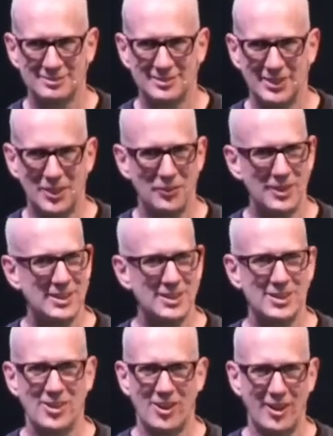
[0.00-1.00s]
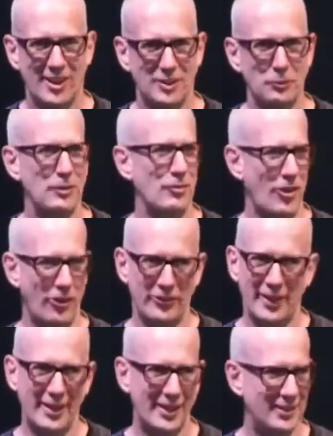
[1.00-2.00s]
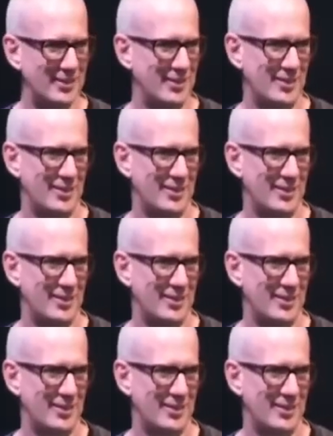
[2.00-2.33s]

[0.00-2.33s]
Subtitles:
You don't need to nod. We've all done it.